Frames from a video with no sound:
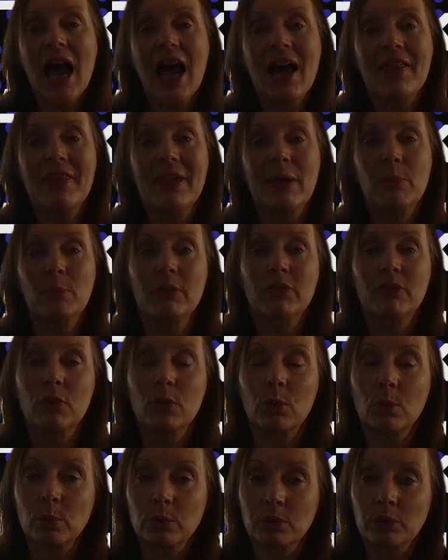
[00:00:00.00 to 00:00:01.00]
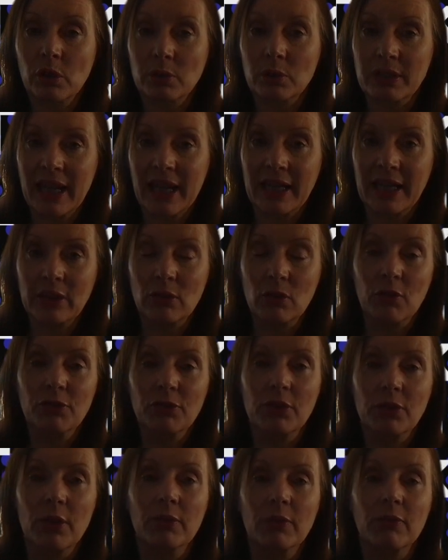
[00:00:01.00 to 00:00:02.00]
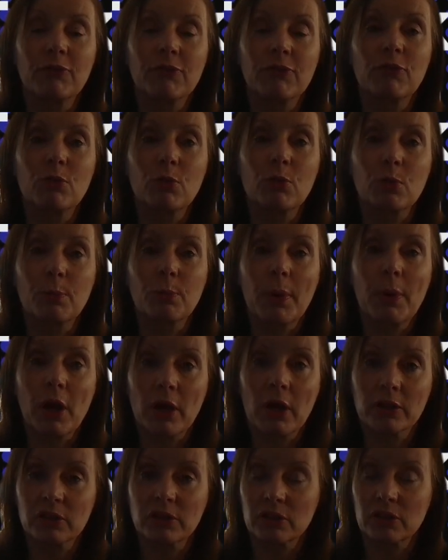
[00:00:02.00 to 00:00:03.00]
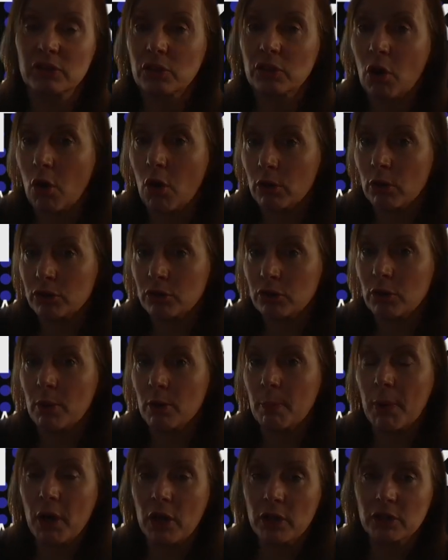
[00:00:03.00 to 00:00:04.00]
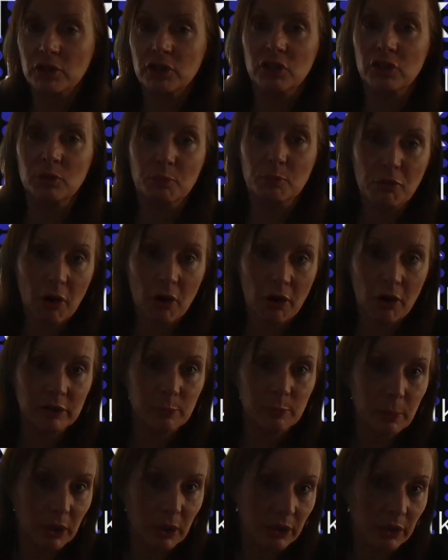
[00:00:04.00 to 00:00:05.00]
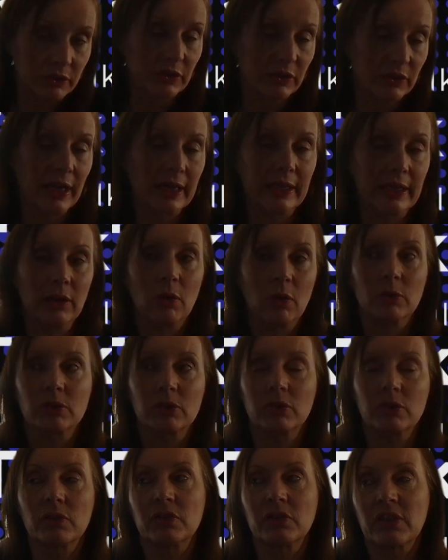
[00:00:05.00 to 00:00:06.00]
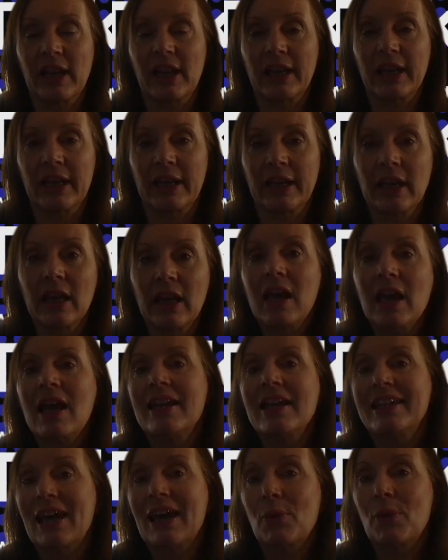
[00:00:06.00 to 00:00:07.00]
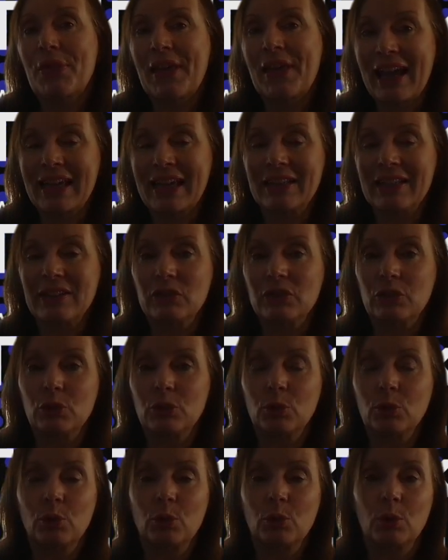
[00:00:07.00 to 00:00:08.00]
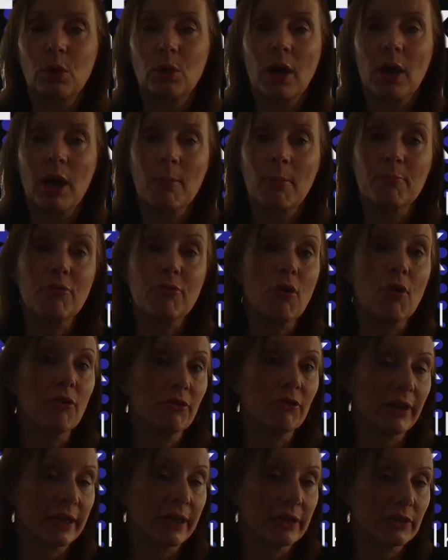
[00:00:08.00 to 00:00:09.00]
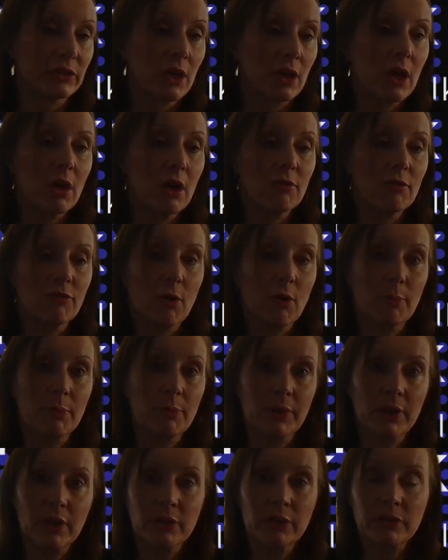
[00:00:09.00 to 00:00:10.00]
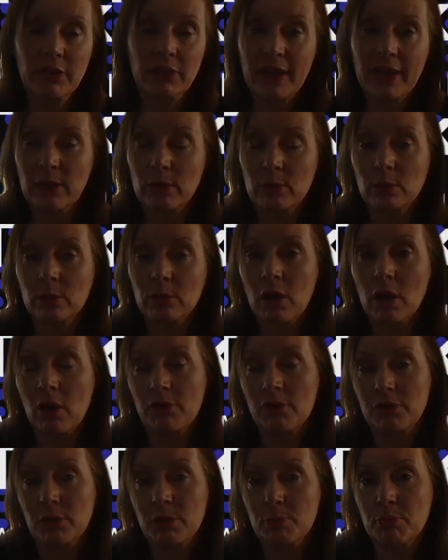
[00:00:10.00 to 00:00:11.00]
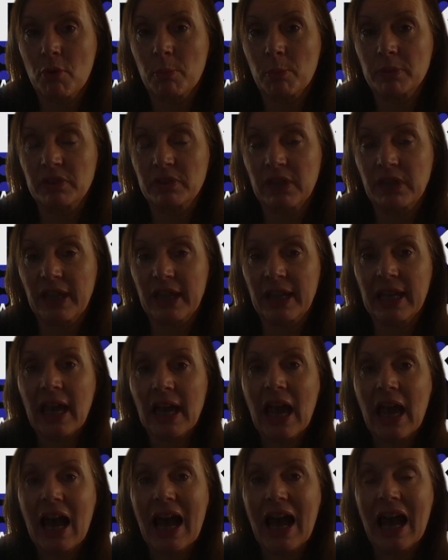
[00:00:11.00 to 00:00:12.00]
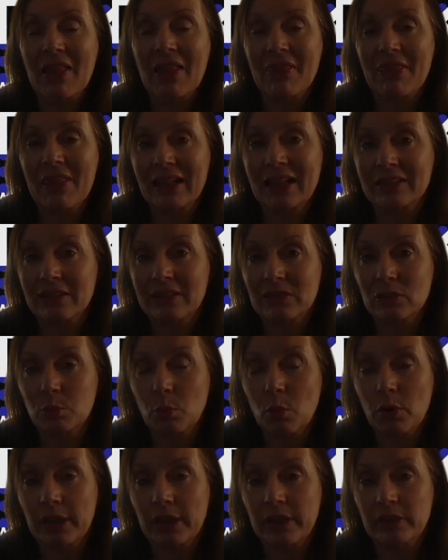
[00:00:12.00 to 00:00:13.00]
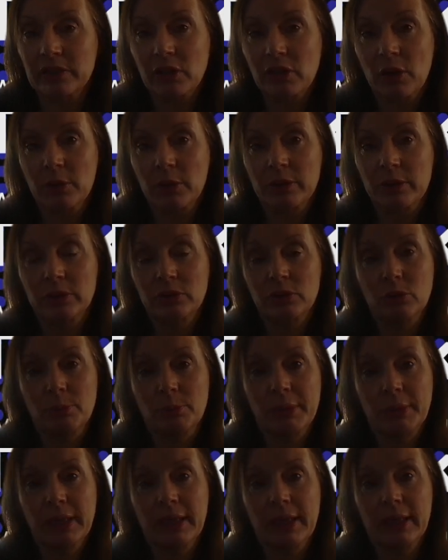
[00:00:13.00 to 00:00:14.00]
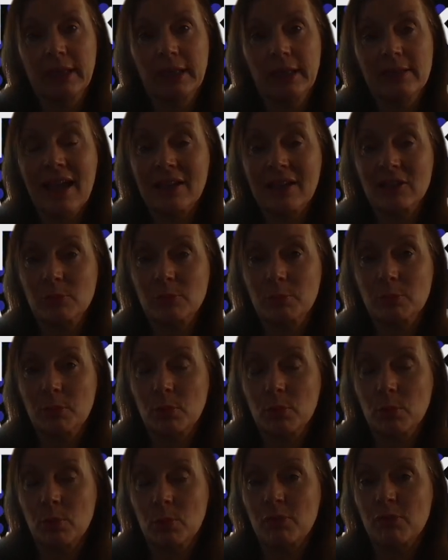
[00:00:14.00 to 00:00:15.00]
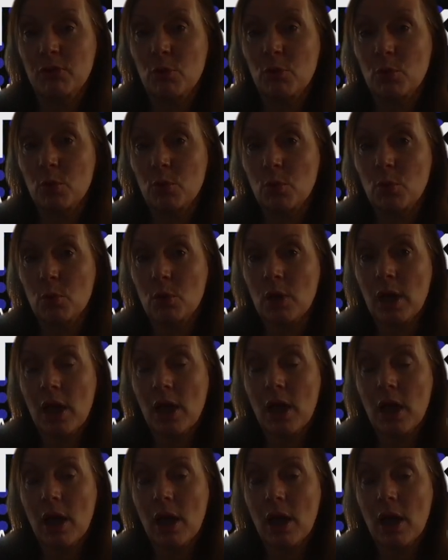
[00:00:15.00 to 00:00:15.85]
And then we've also taken off the full purchase cost, so the purchase price plus any costs of selling. Now that is your profit from the sale of the property, and that is what is going to be taxable for